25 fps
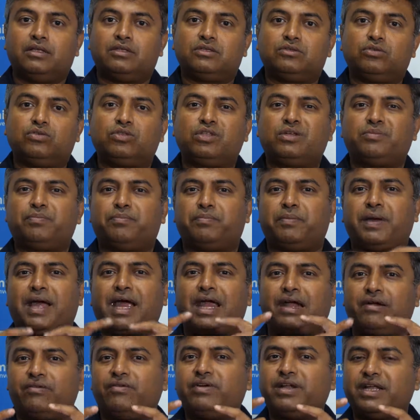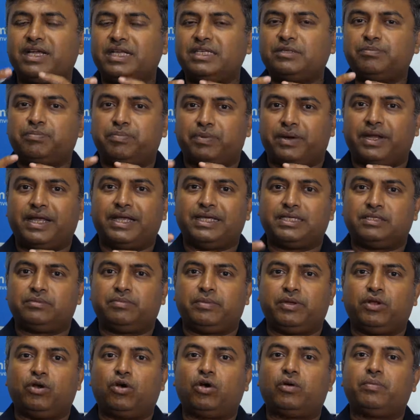So the advertised price
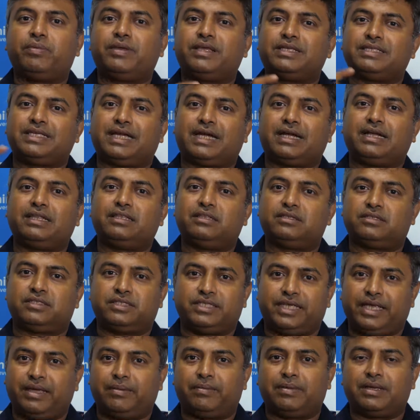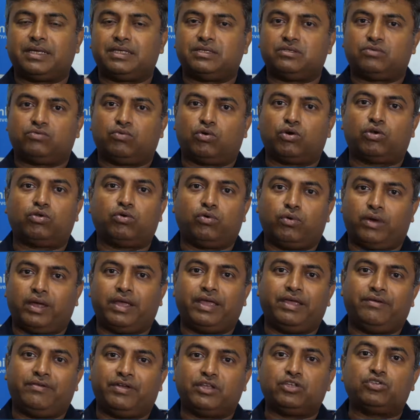may not be exactly the same as what you
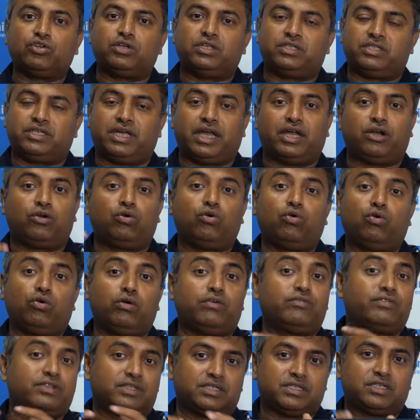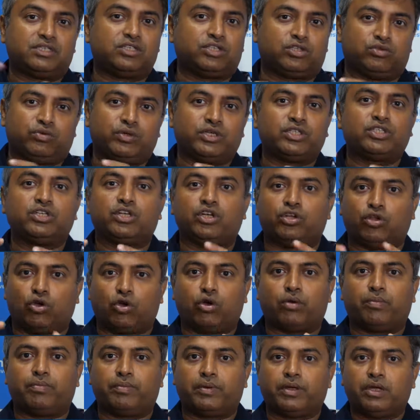eventually see. I don't know if that's the situation in
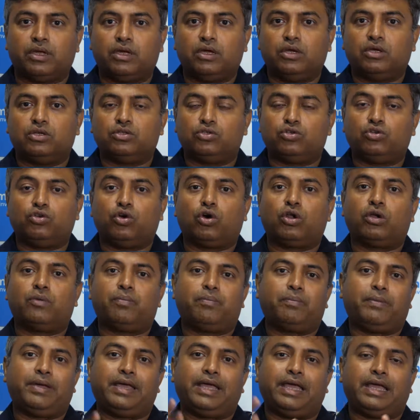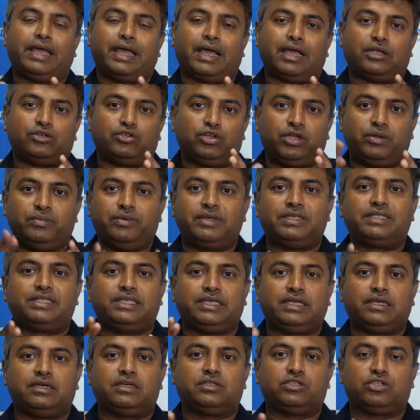Europe. So Europe may actually be
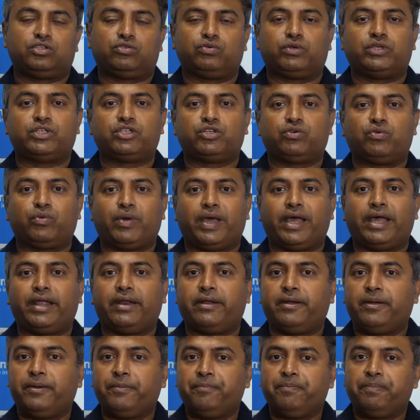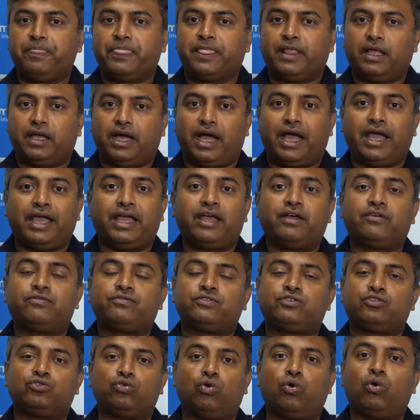seeing a situation where I have
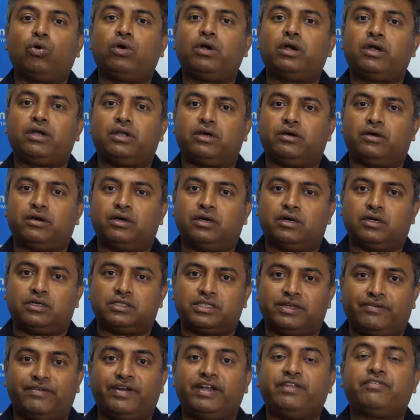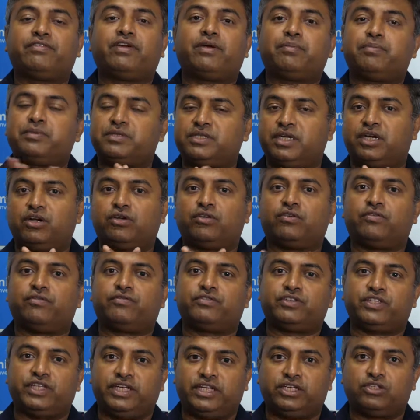sold 75%
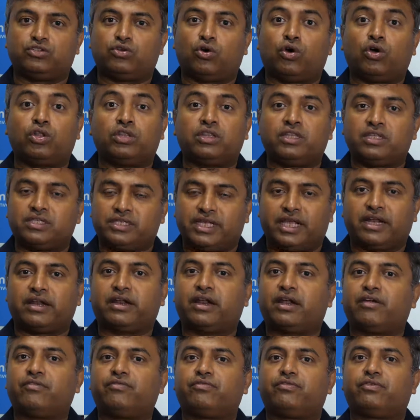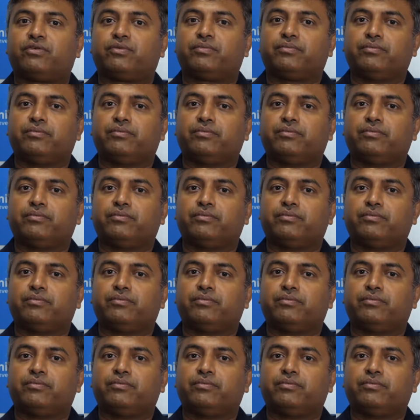of seats on this aircraft,